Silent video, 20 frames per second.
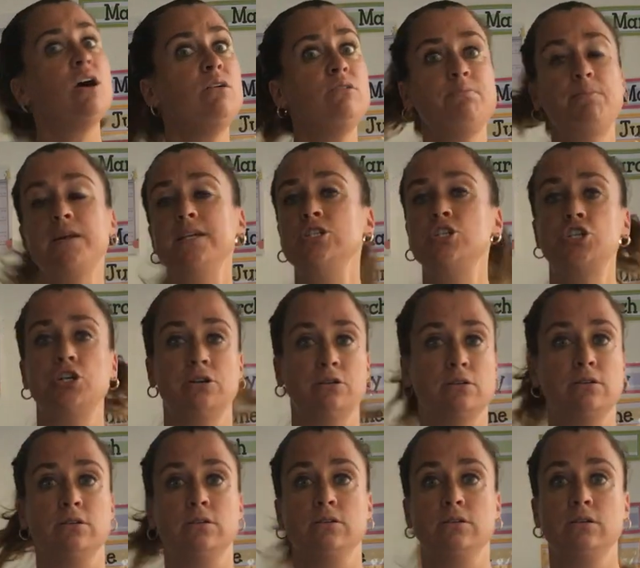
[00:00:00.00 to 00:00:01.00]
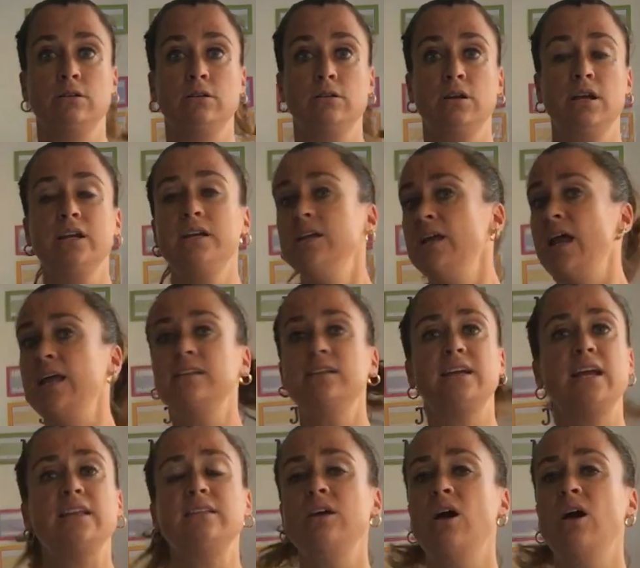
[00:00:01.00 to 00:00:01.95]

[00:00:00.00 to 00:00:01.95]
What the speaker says: whole picture. I can get